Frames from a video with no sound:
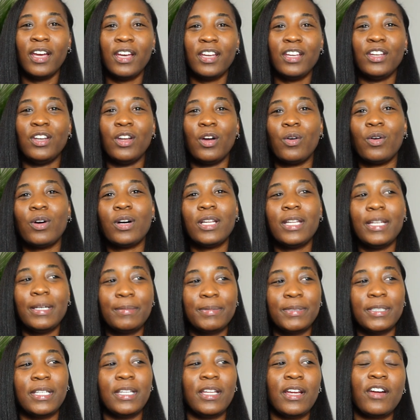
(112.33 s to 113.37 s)
you know
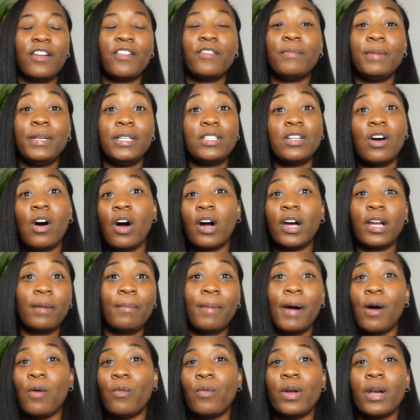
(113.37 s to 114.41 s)
clips in there of me talking
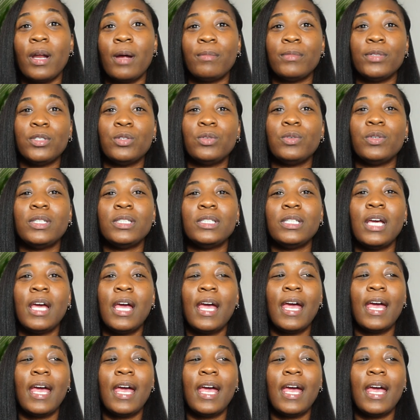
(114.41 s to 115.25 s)
about what I'm doing